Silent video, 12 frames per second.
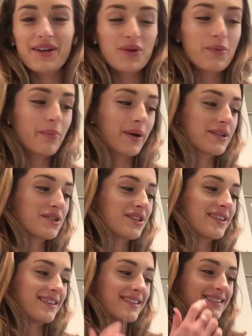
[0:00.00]
of new
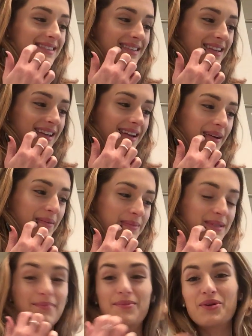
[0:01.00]
brushes and
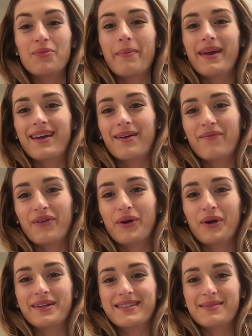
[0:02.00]
some new makeup for
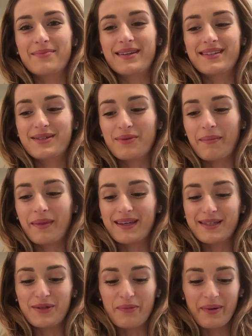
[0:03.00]
Christmas, so I'm
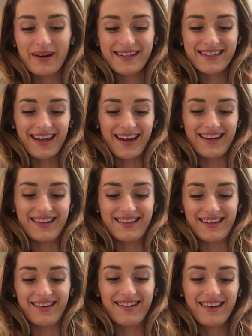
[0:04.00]
like super excited
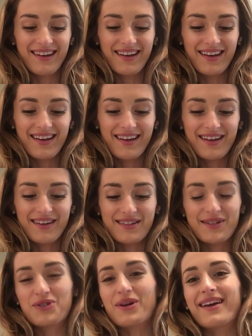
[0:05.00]

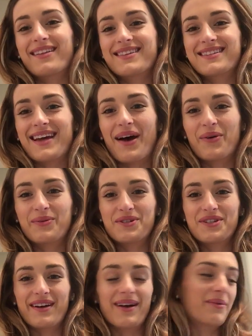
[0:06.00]
to try this out and
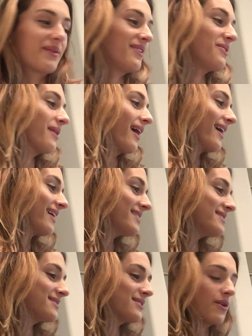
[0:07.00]
share it with you
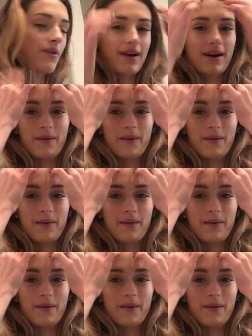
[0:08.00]
guys. So